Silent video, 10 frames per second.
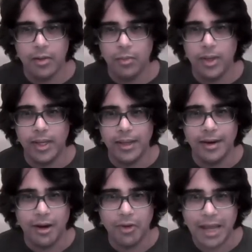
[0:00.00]
we
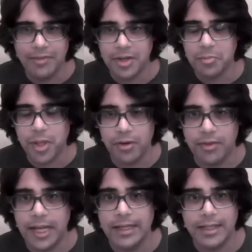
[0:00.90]
arrive at a bit of
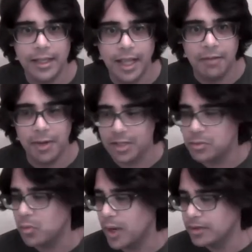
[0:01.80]
an anticlimax.
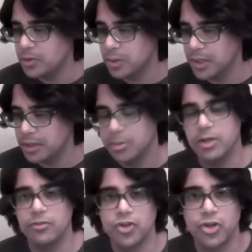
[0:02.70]
We went through a little bit
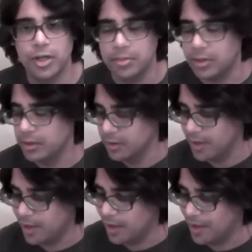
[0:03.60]
of trouble.
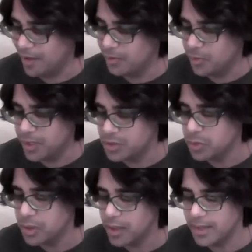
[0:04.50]
Uh, we
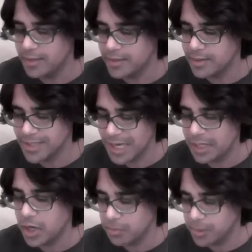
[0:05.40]
dualized chain
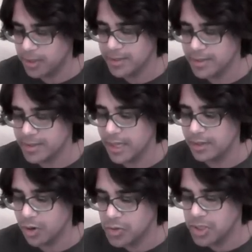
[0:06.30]
complexes to get
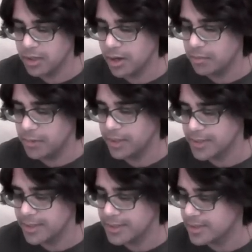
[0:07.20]
cochain
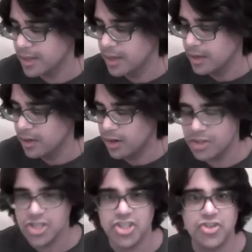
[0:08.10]
complexes got a
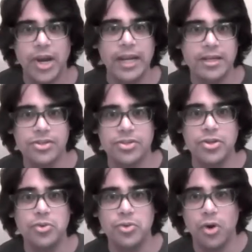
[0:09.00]
strange
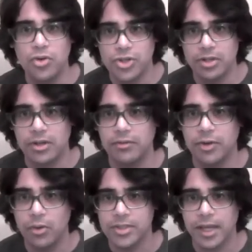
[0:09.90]
new notion of
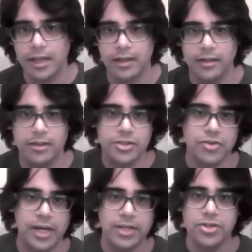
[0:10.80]
co-cycle, a
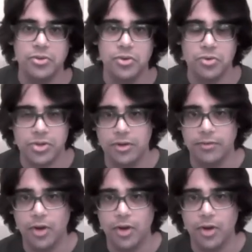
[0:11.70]
strange new notion of